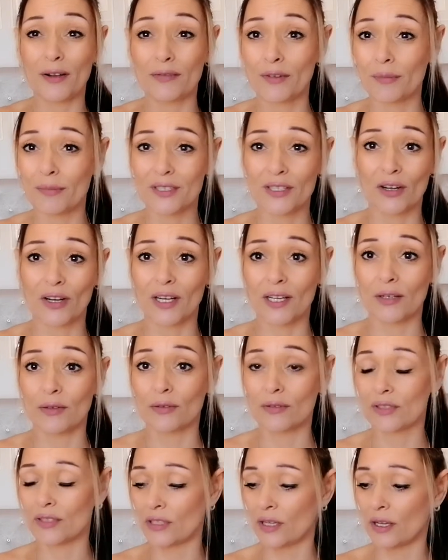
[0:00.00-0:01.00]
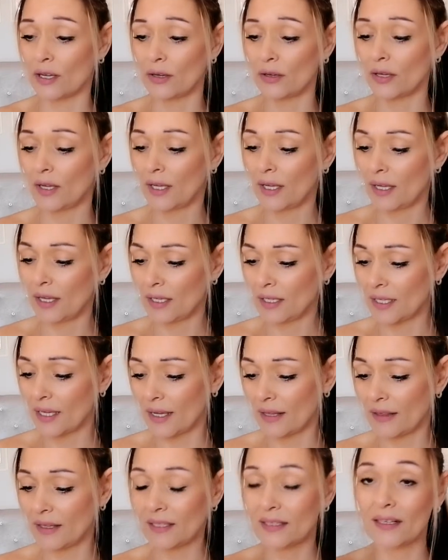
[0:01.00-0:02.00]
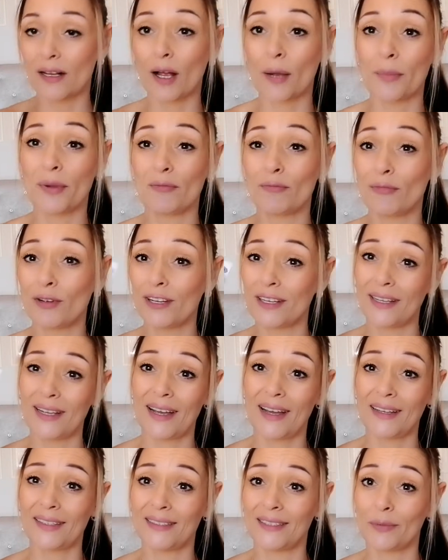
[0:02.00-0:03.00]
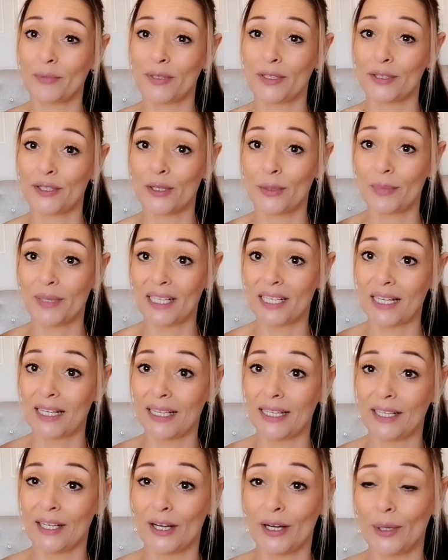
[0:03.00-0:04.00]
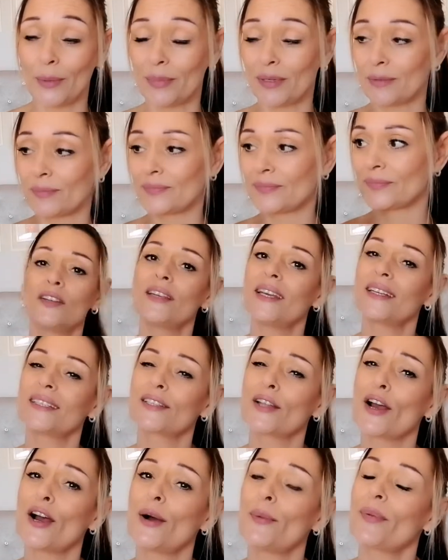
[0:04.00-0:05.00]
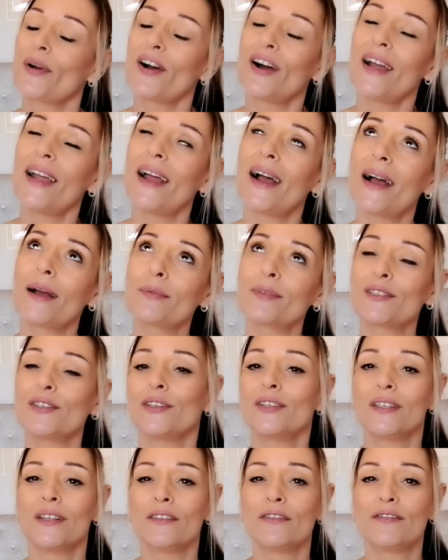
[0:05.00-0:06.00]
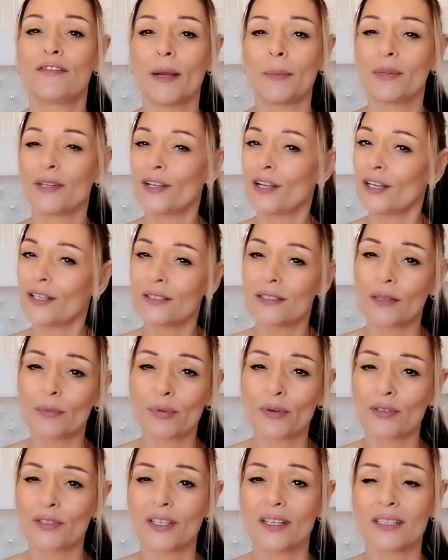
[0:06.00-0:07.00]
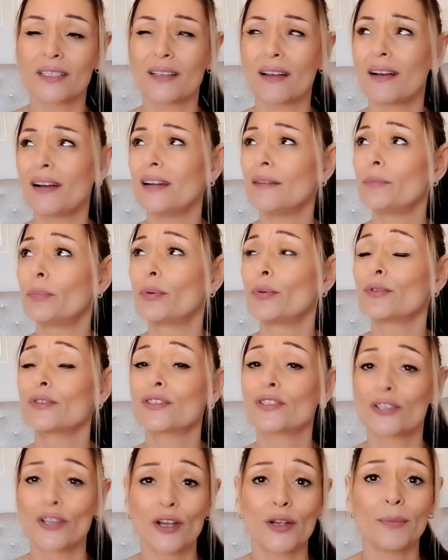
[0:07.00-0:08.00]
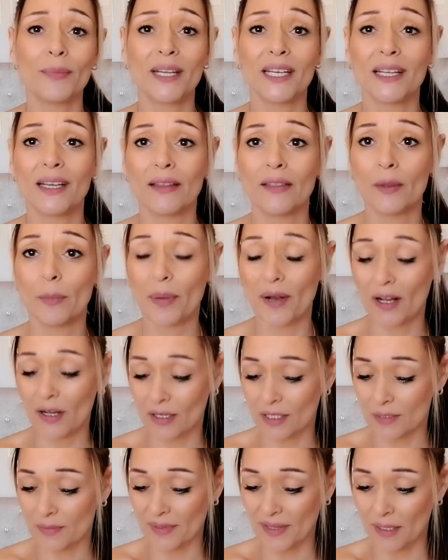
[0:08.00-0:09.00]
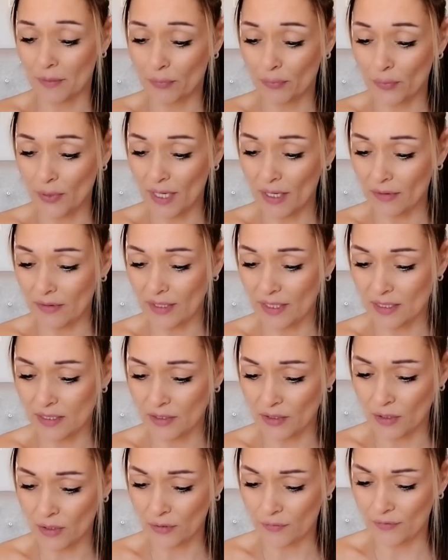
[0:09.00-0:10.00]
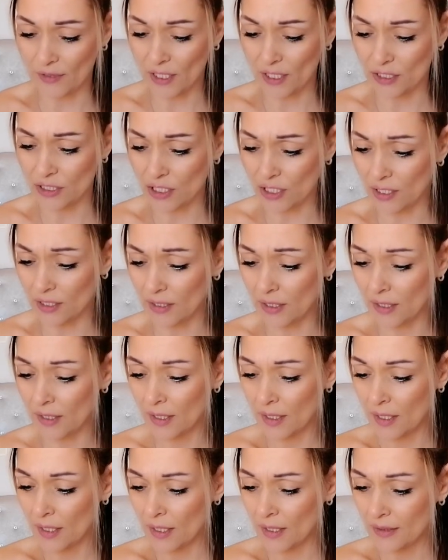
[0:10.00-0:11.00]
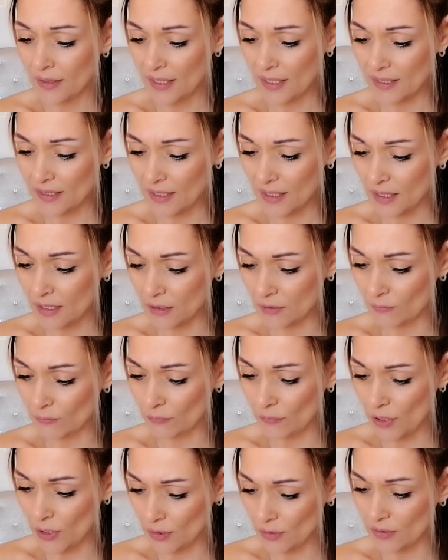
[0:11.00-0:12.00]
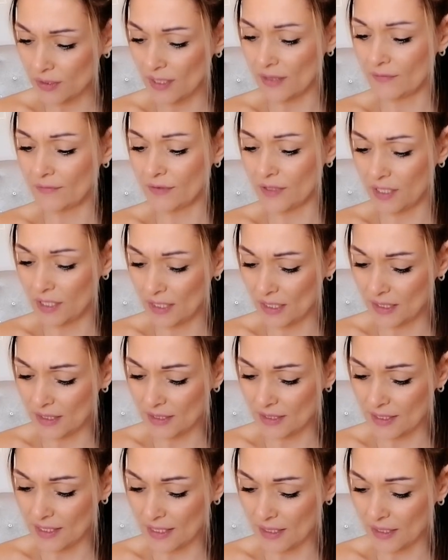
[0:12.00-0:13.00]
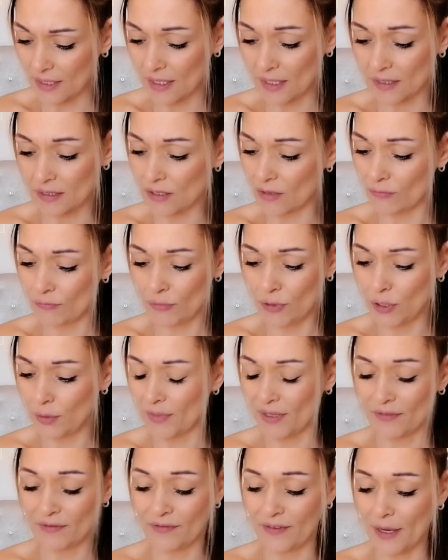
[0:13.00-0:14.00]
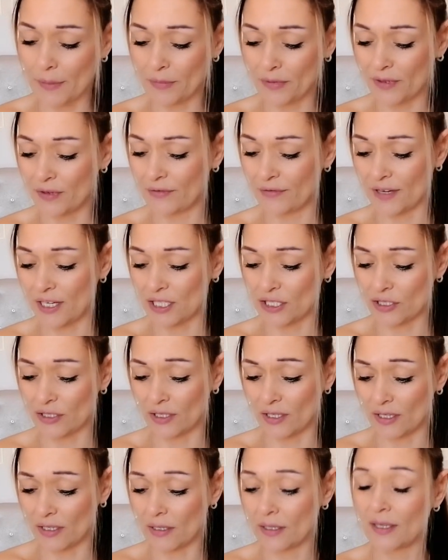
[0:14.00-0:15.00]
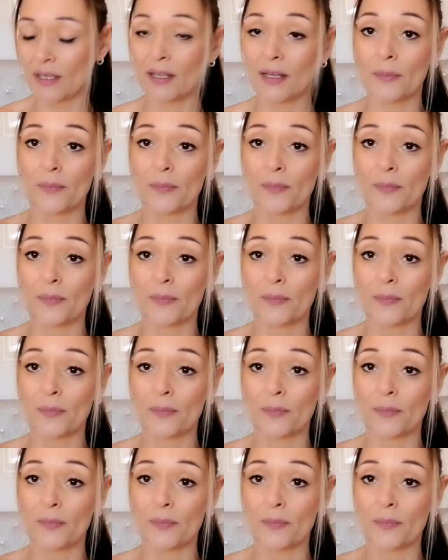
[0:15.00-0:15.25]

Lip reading: bathroom's tiled, so yeah, these are coming really handy when I do a big clean up. So next up, I absolutely love Fabulosa products. I bought so many in the past, but they brought out this new version. This is Rose and Vanilla scent. It's a room and fabric freshener,